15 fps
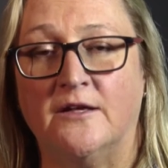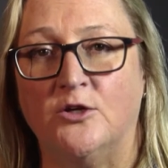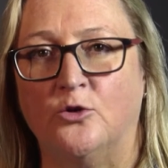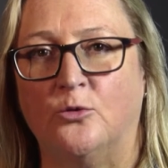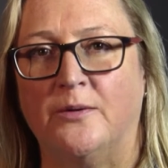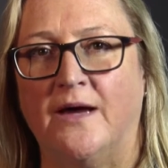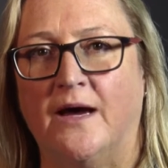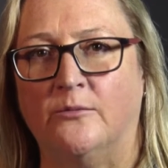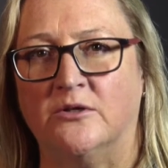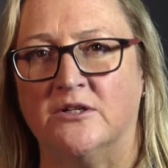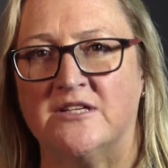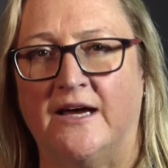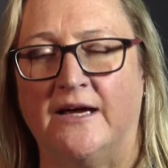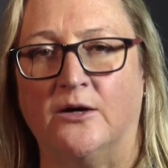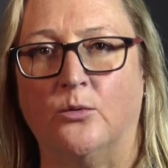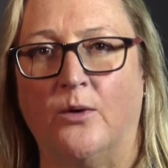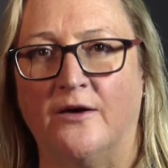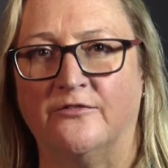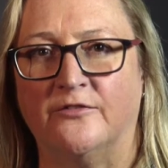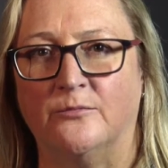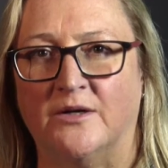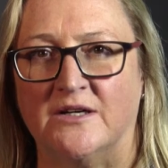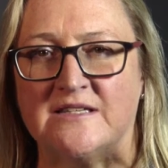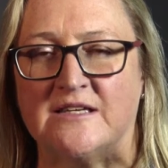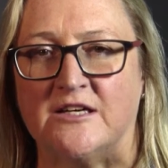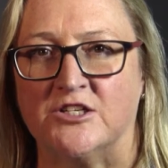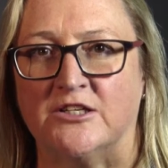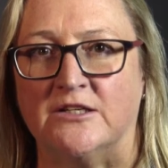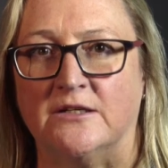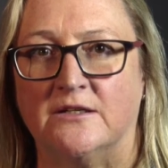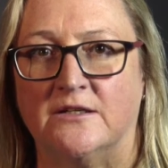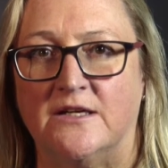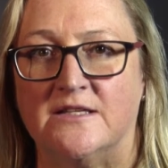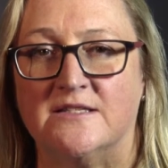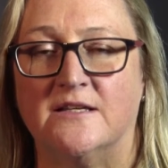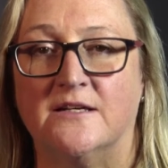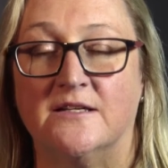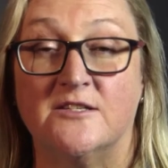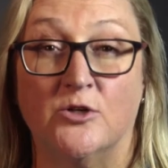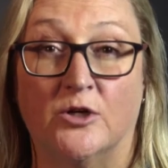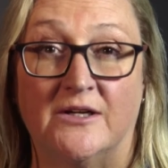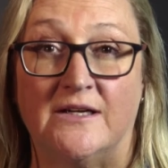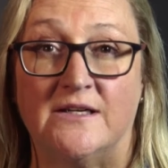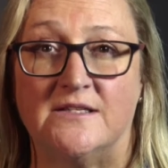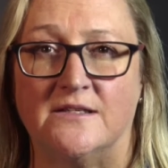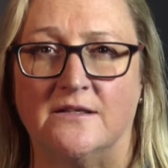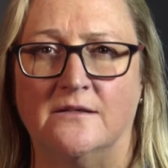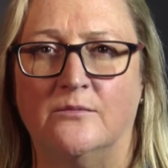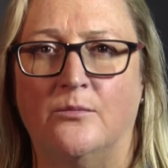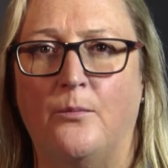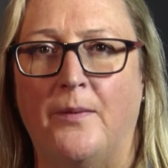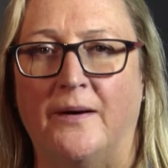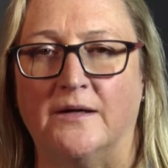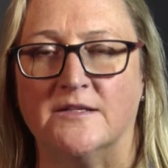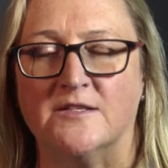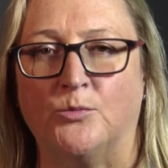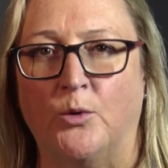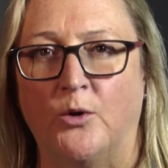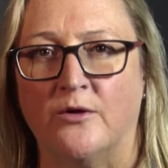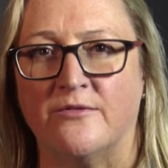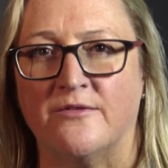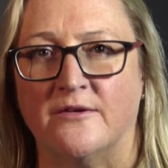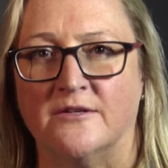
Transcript: that you'll be able to take away from my session is that it's not easy, but it's worth